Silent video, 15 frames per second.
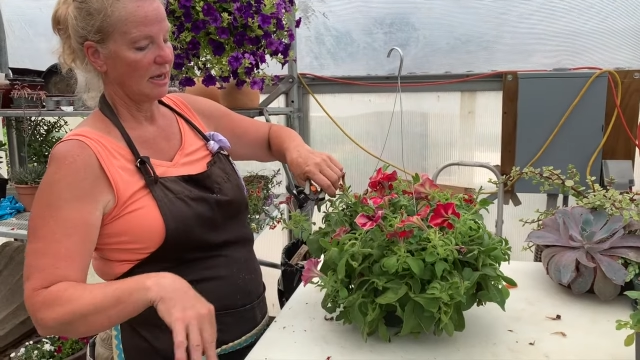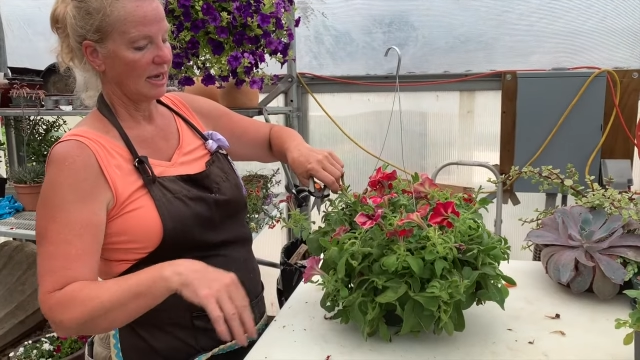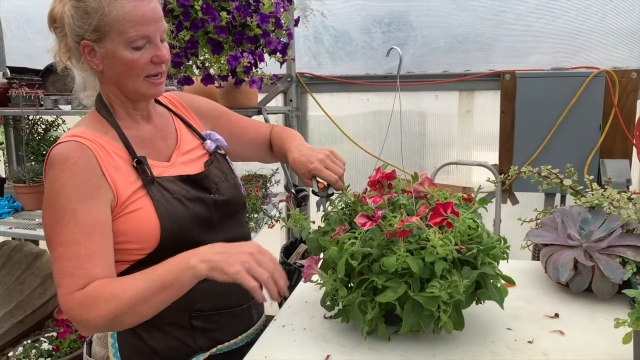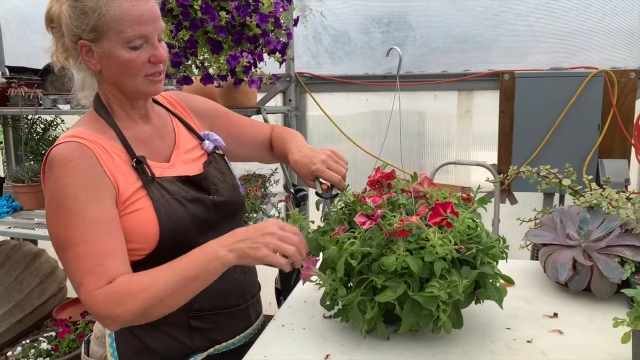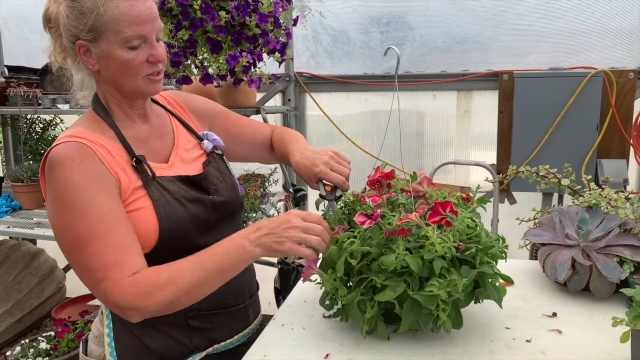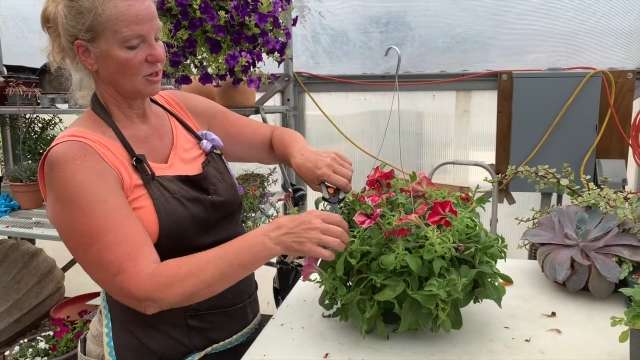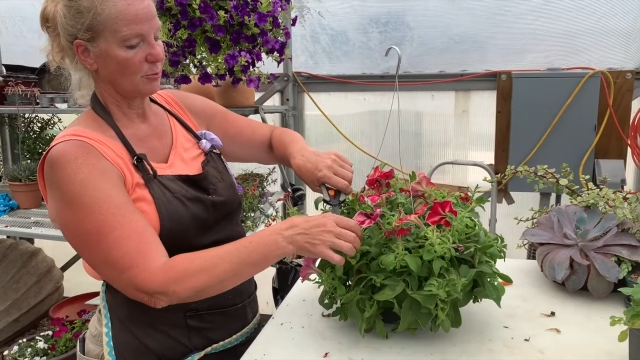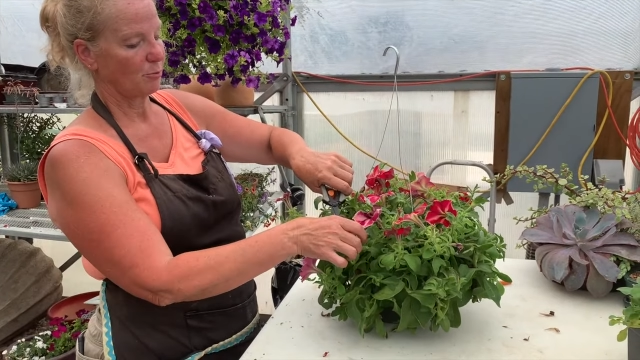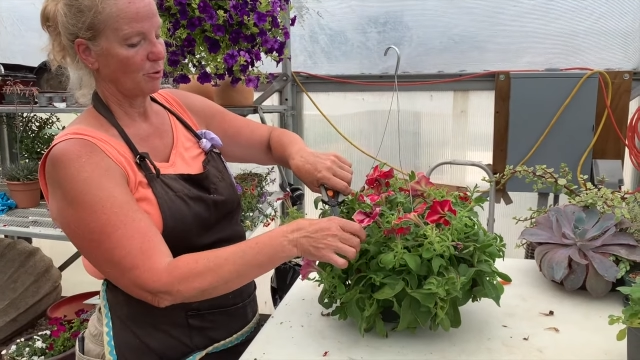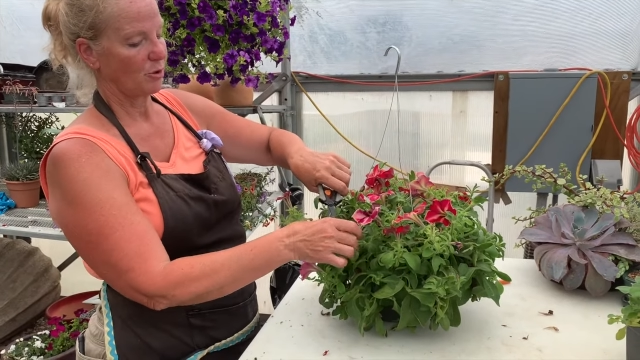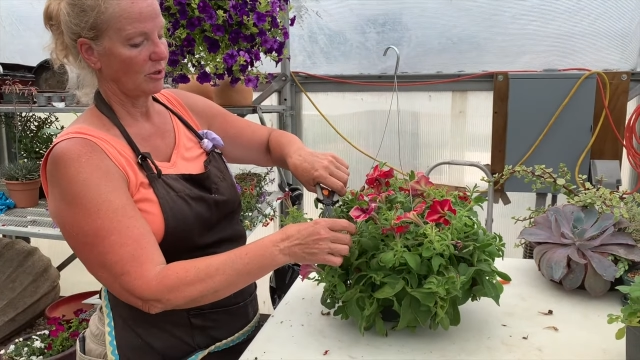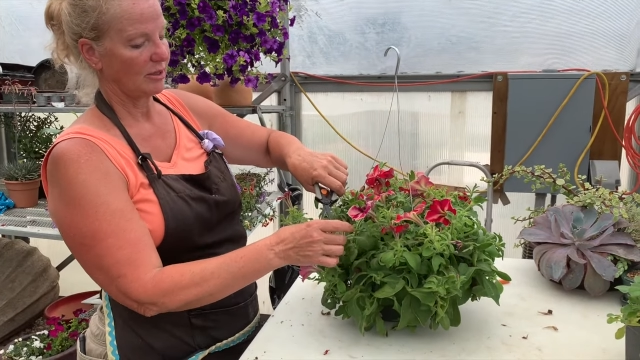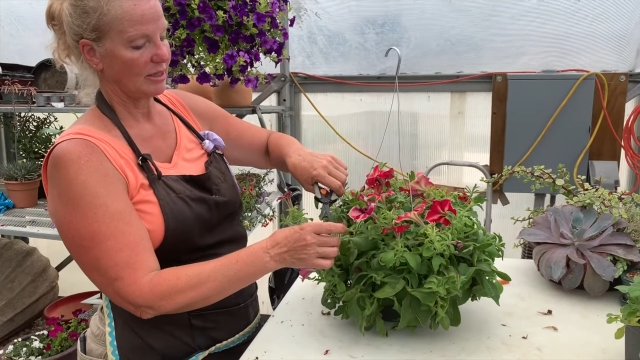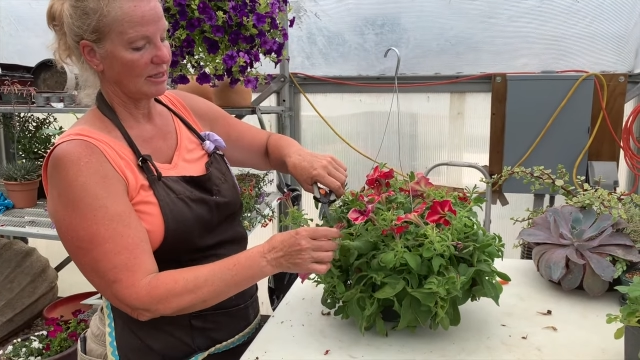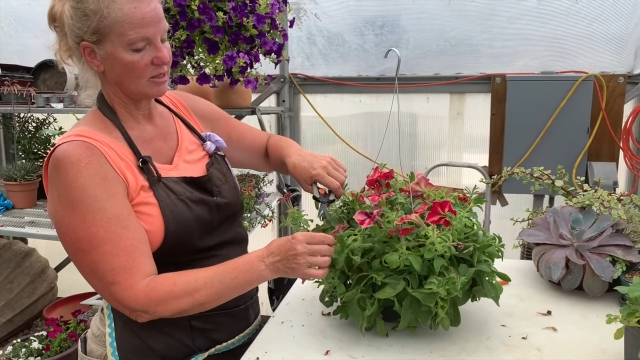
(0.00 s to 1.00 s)
I start
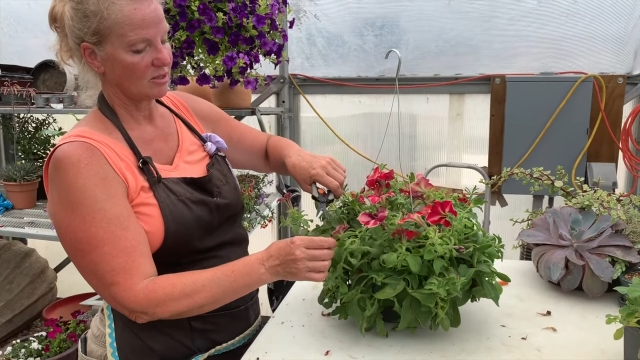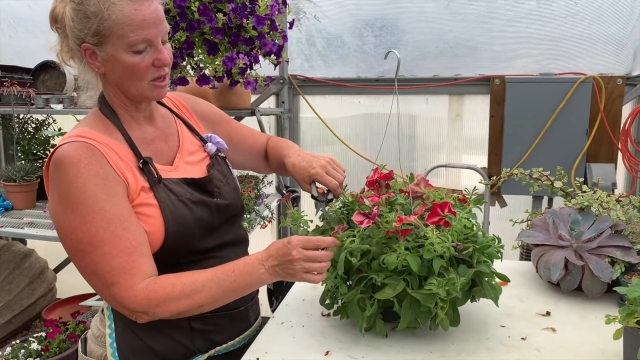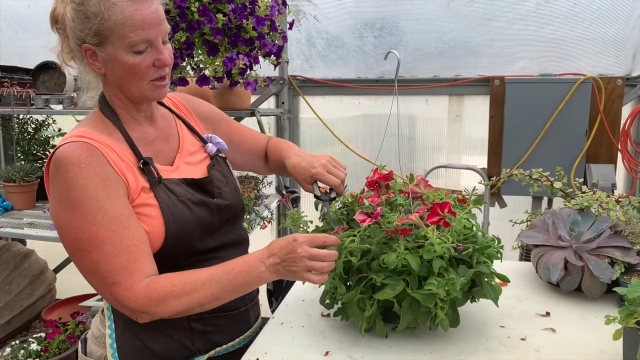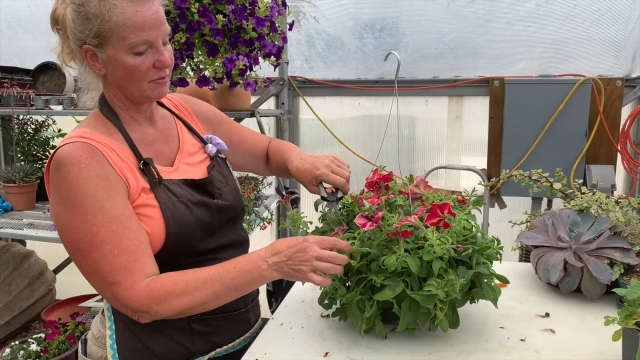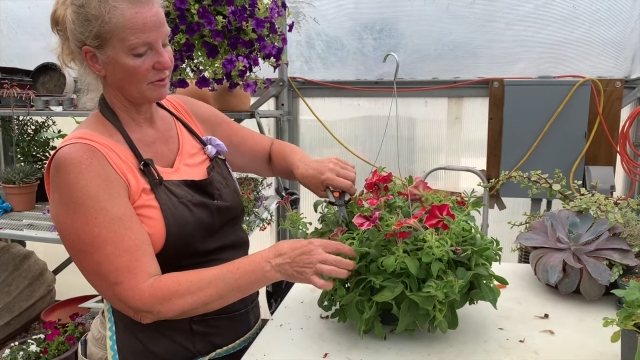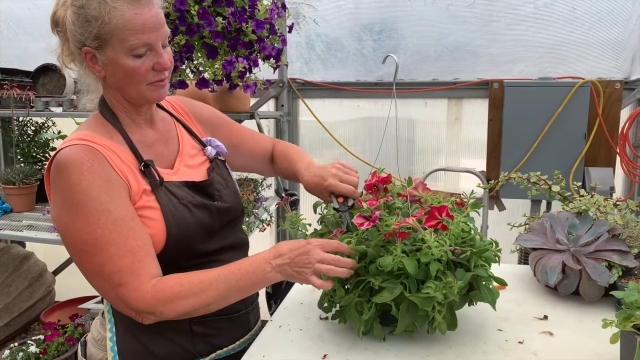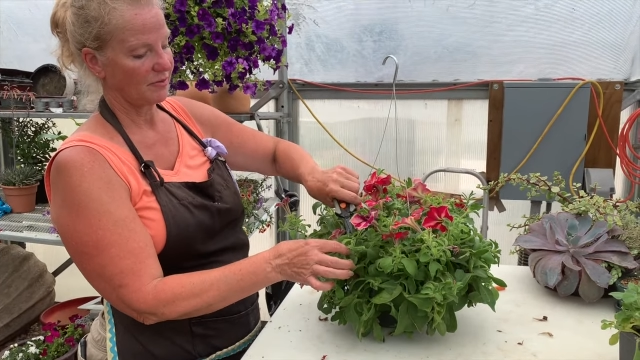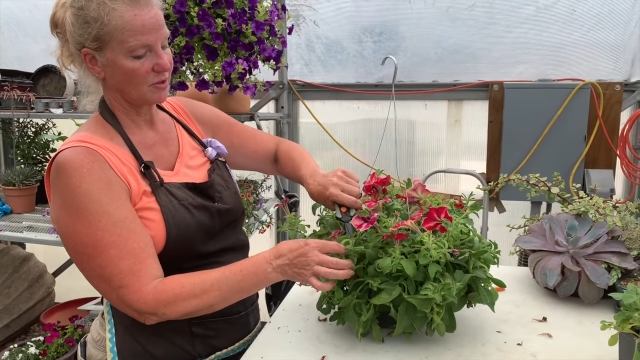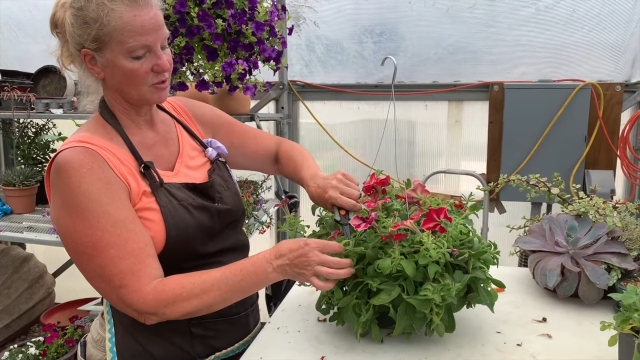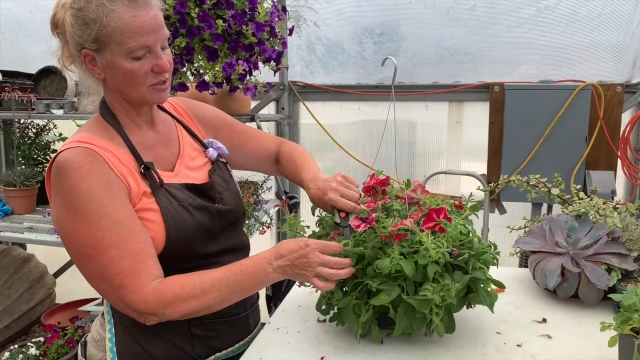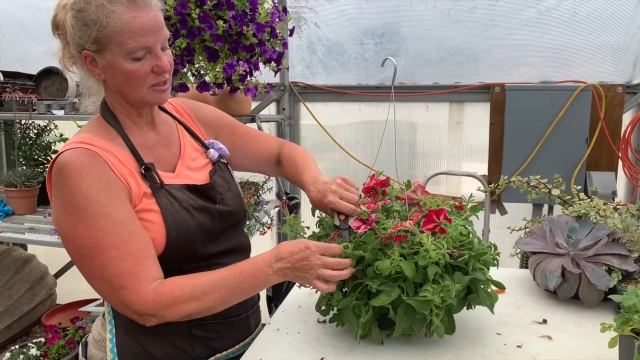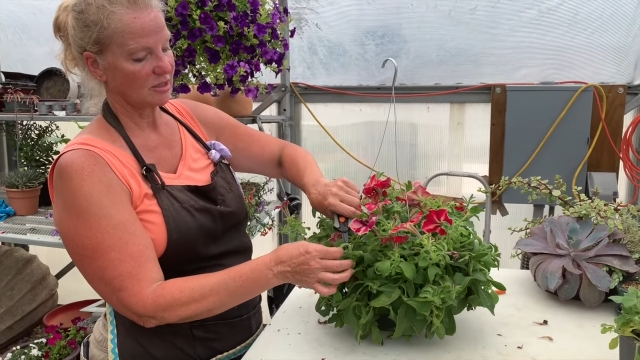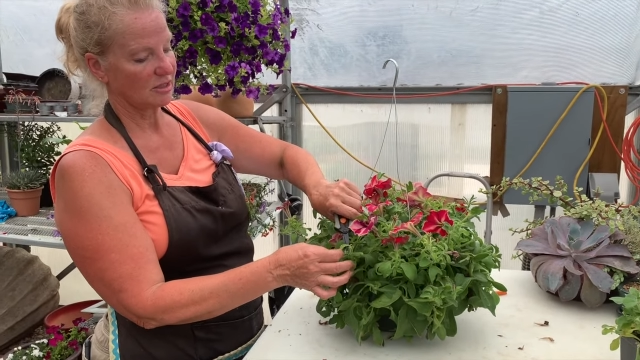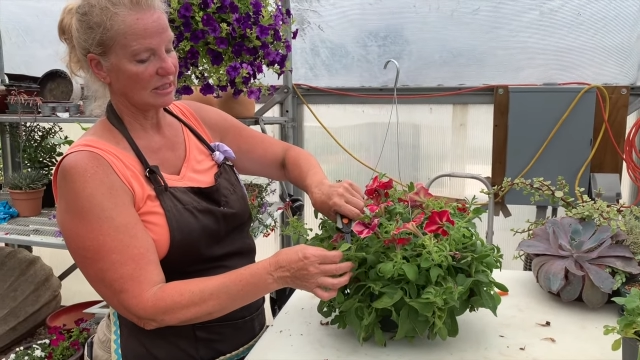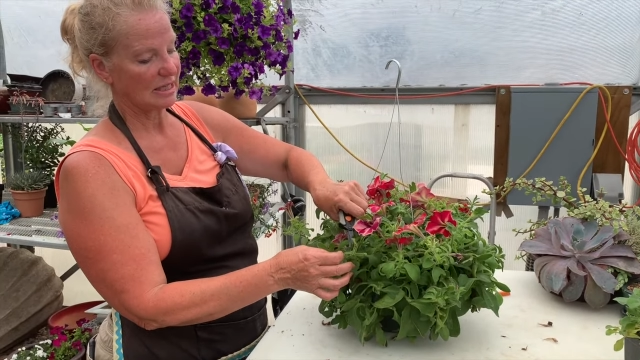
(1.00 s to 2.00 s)
pulling these off. If there's
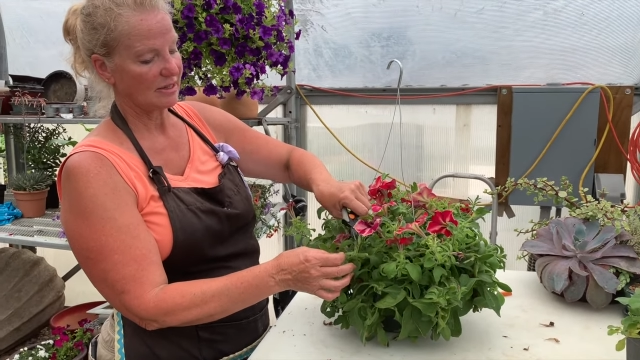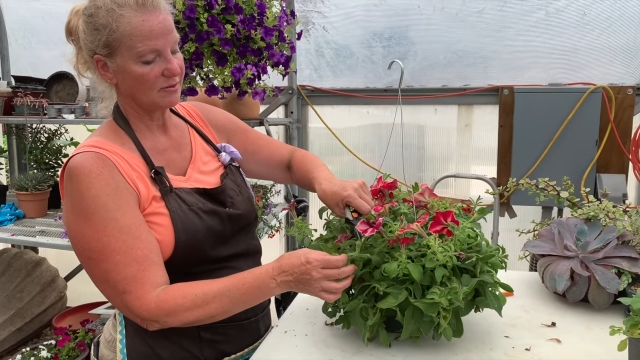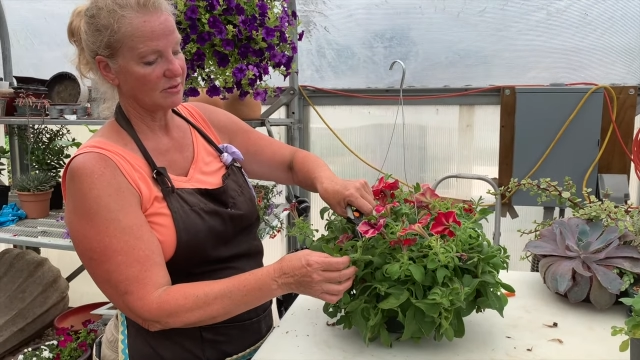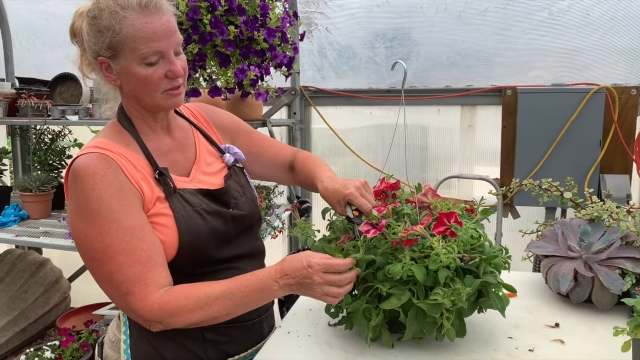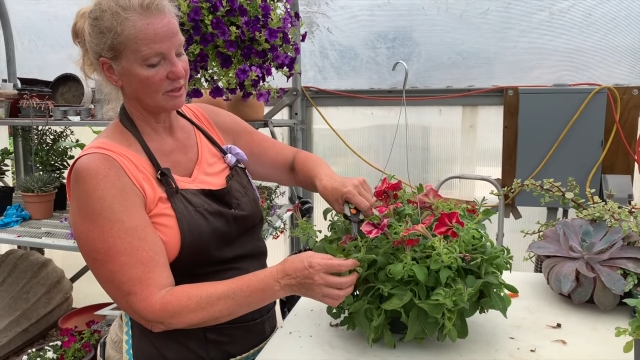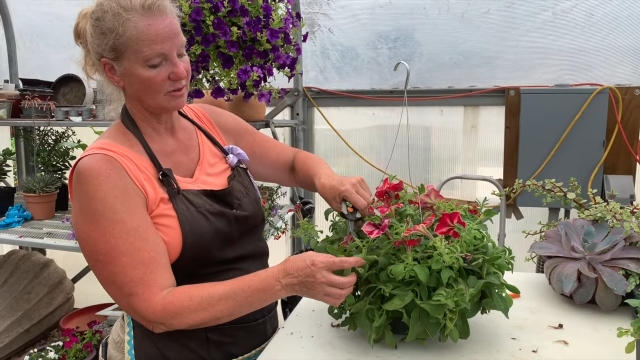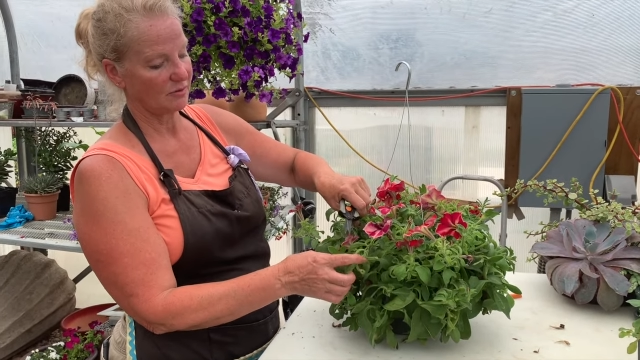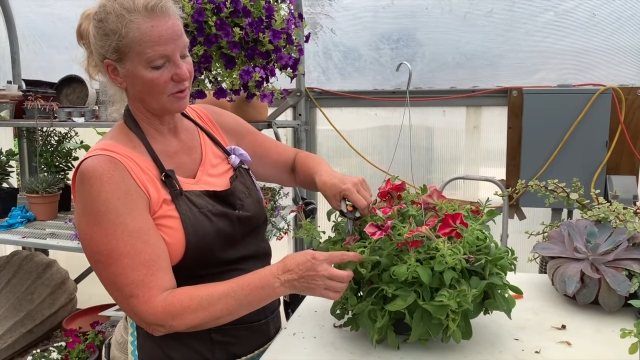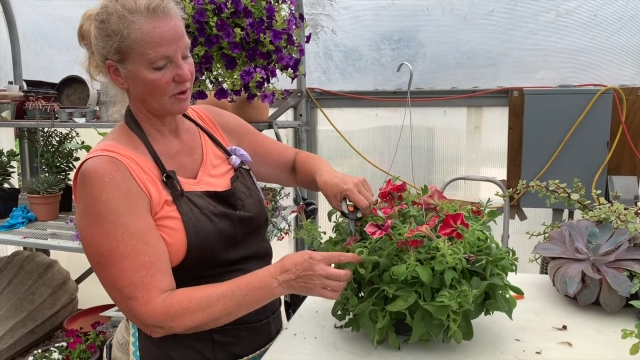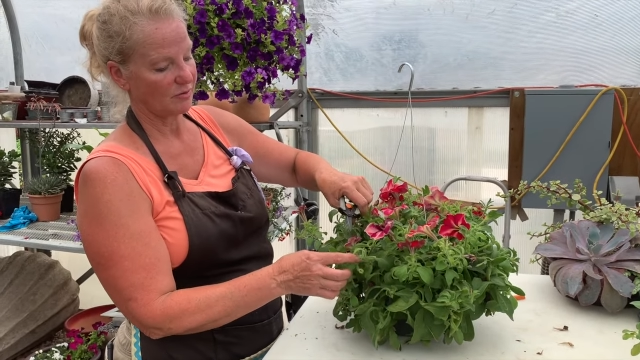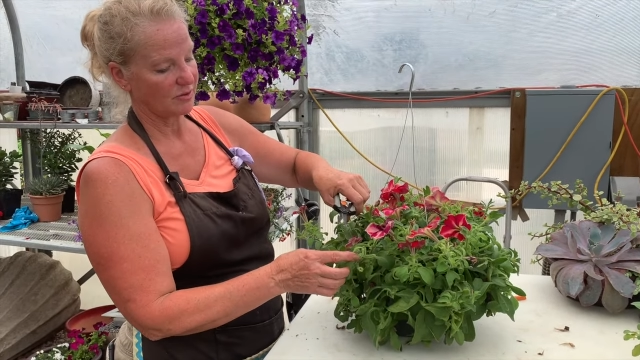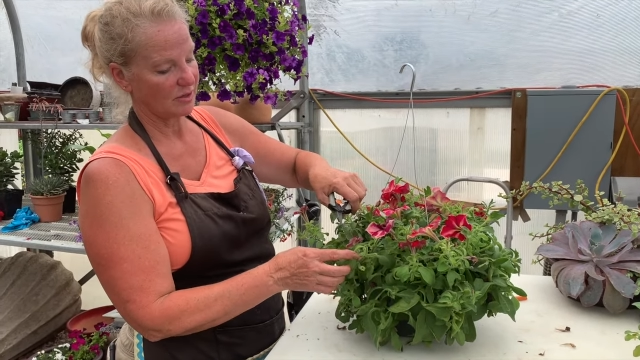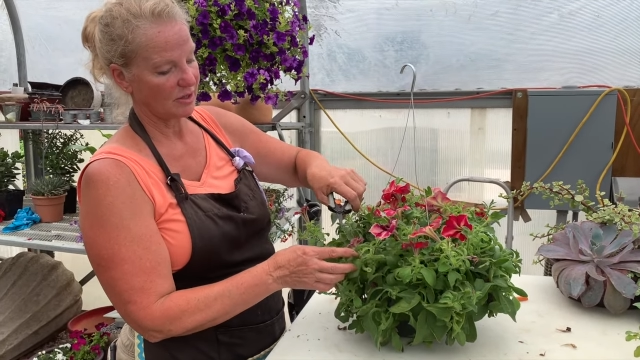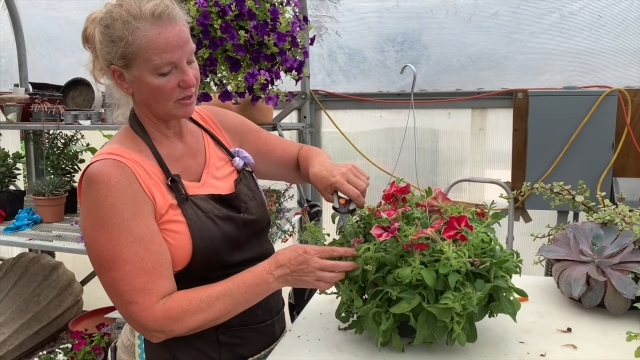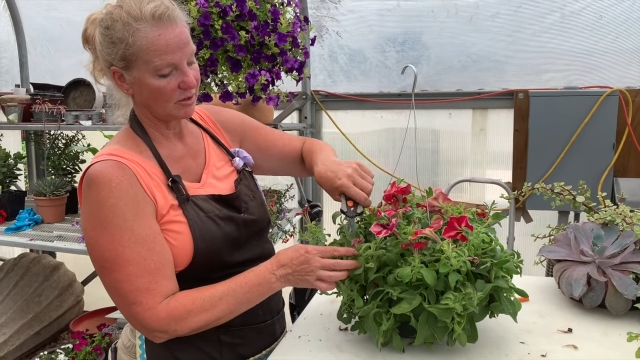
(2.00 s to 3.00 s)
still leaves
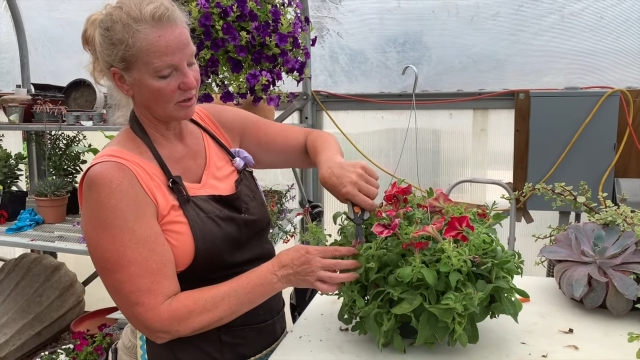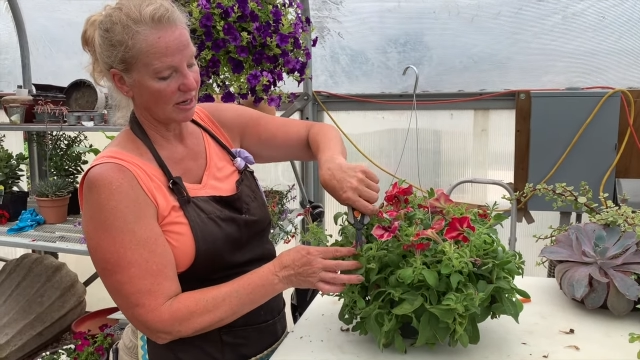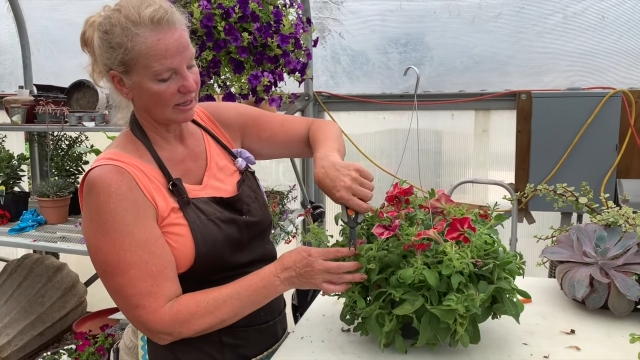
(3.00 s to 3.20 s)
involved in there,